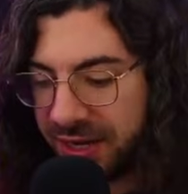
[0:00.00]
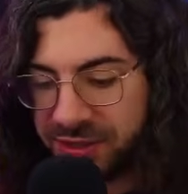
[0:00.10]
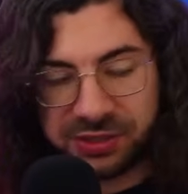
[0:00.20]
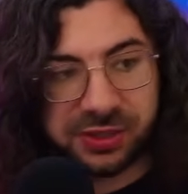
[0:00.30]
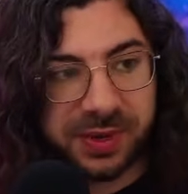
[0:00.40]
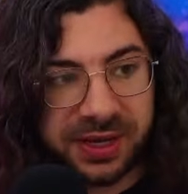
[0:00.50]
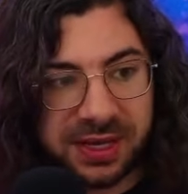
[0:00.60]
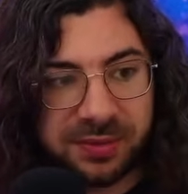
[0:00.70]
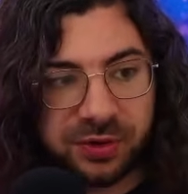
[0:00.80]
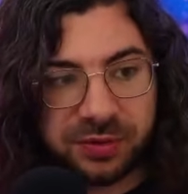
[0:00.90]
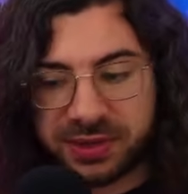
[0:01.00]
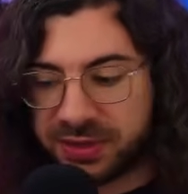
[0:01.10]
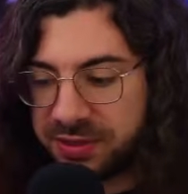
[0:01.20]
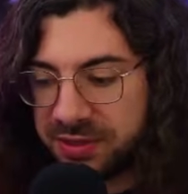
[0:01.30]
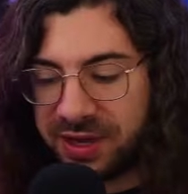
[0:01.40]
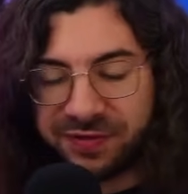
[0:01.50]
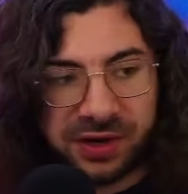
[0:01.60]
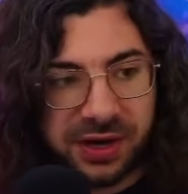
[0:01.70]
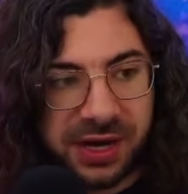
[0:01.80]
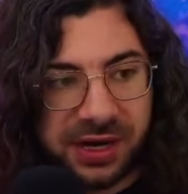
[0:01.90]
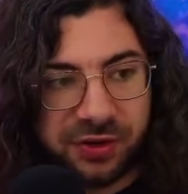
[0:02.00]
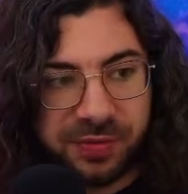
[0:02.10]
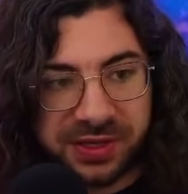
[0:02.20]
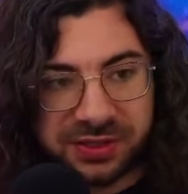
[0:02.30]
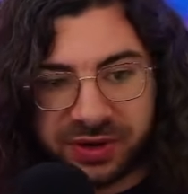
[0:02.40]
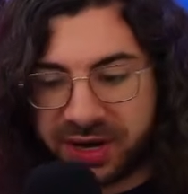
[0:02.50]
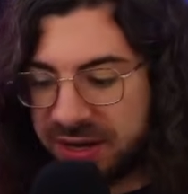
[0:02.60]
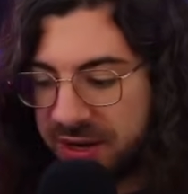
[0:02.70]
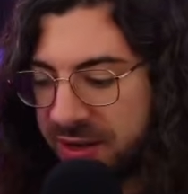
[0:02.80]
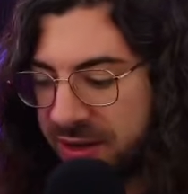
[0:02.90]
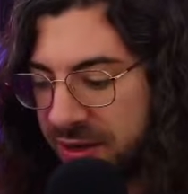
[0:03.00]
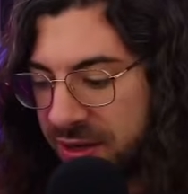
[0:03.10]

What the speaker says: I just use my keyboard because I've got 100 buttons right here.